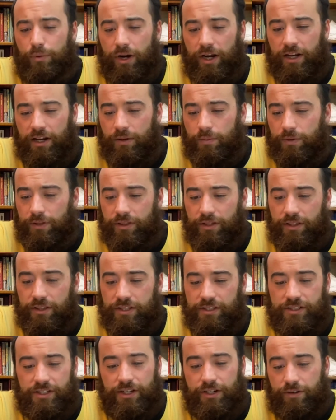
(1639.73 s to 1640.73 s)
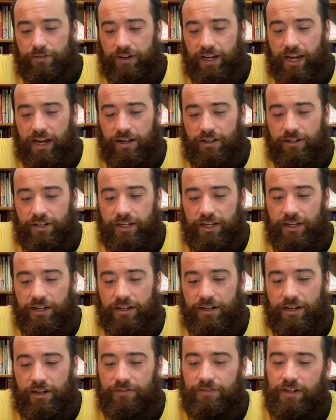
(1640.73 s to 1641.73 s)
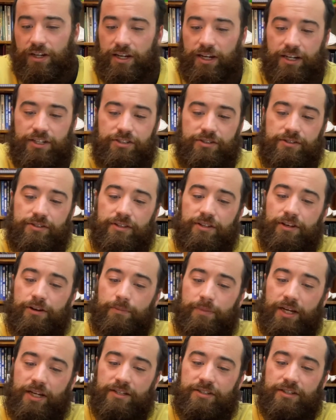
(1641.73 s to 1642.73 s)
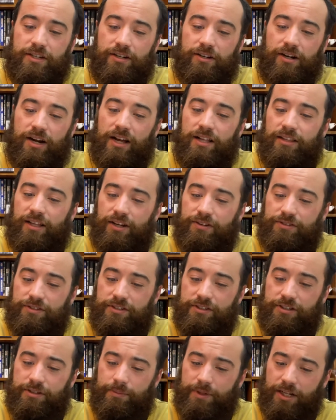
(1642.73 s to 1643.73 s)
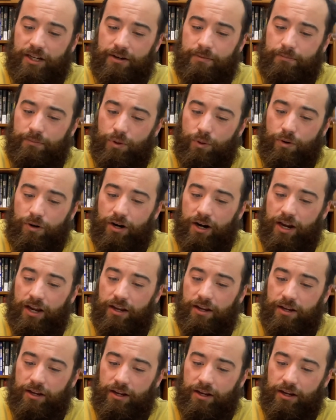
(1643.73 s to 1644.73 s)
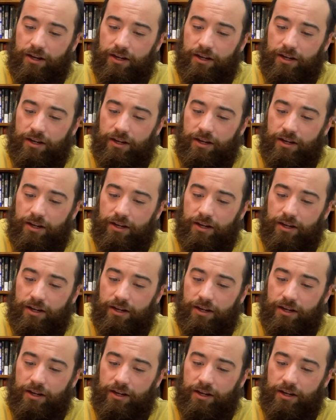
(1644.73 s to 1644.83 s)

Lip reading: Operating within this inner reality of connection to the Omega Center allows us to become more